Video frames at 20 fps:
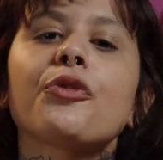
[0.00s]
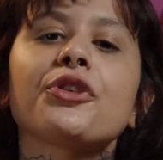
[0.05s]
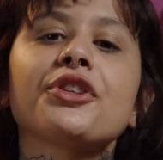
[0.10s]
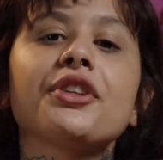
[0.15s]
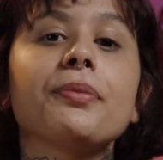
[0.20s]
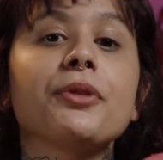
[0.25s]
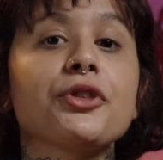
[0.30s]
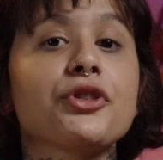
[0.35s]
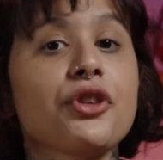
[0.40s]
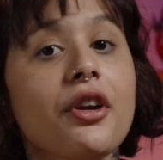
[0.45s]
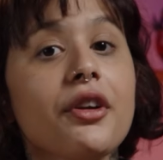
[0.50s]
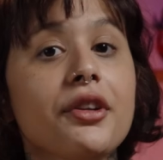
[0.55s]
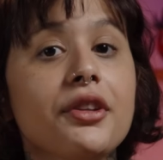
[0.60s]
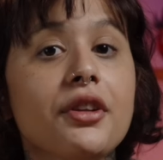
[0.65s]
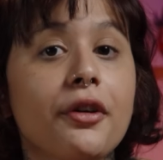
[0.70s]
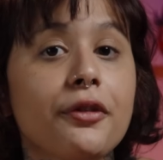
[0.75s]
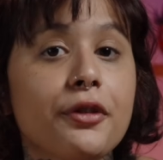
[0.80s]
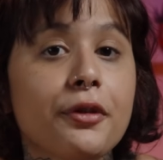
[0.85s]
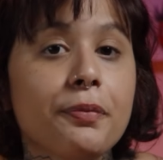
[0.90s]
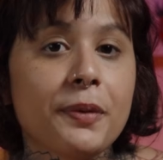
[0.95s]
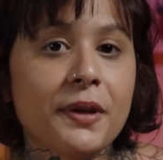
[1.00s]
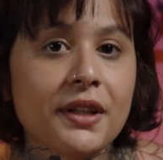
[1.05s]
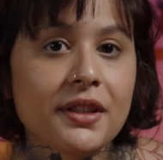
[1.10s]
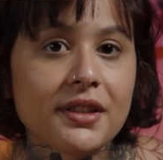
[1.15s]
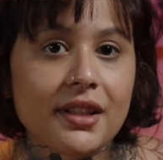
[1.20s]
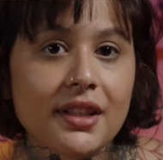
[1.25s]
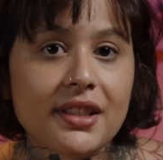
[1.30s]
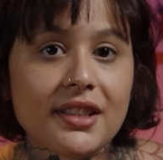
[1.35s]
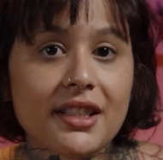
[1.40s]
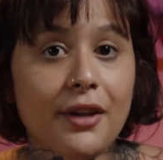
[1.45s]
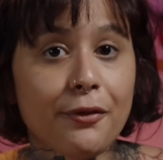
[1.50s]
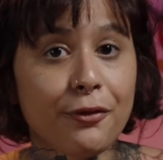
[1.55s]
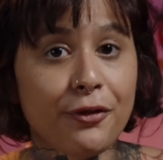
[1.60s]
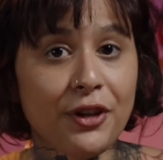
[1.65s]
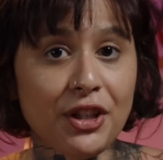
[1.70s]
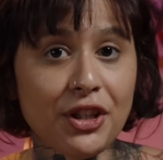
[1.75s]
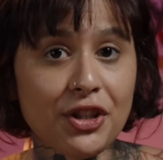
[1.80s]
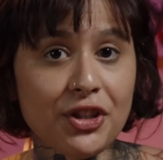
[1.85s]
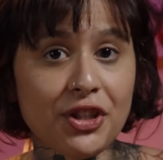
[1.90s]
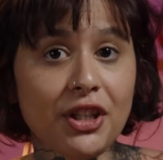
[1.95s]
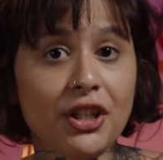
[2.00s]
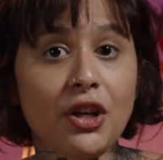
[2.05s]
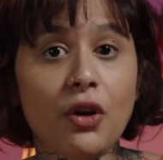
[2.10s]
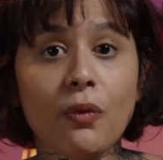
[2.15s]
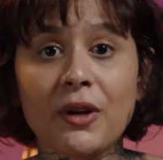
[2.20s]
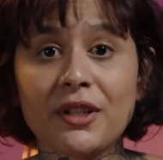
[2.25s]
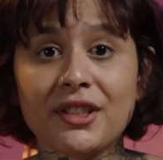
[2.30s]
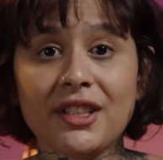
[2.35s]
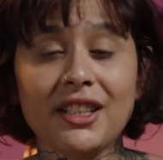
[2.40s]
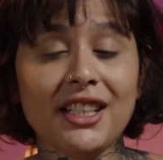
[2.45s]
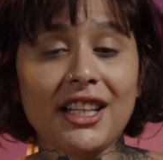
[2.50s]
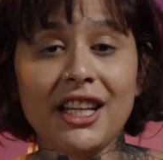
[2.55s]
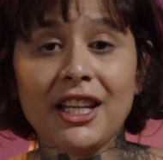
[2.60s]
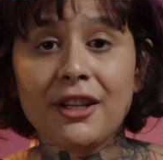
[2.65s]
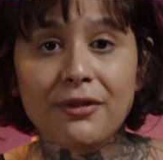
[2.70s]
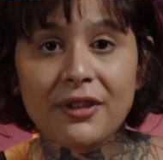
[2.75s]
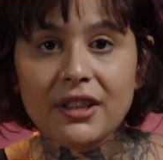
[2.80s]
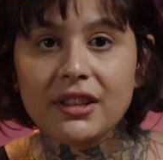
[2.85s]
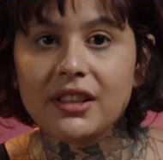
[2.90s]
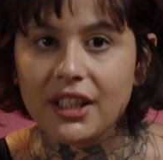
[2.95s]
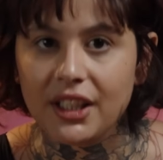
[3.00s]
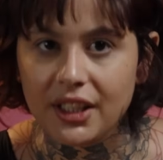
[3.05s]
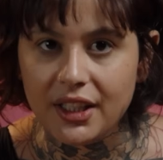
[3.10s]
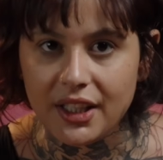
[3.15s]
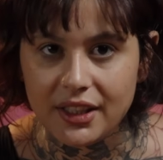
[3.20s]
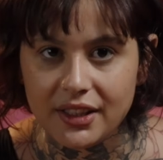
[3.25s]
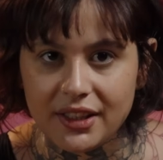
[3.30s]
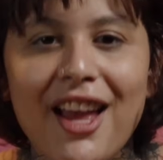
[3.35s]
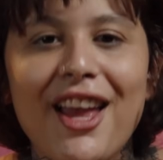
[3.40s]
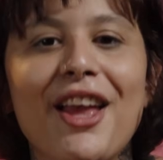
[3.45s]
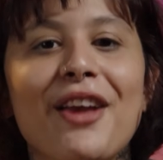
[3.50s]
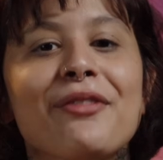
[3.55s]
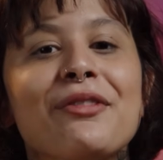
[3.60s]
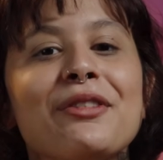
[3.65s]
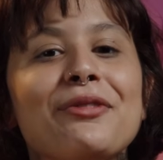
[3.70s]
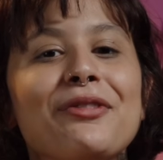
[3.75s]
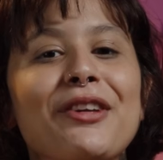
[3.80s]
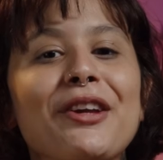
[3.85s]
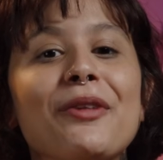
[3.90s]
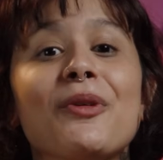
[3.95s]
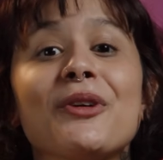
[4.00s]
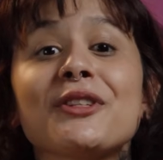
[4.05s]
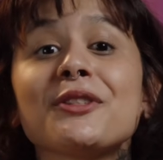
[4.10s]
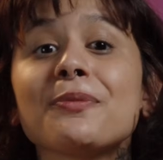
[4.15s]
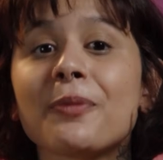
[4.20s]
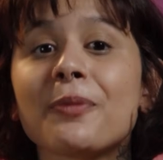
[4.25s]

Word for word: For the majority of the pieces, finishing wasn't even needed. Everything was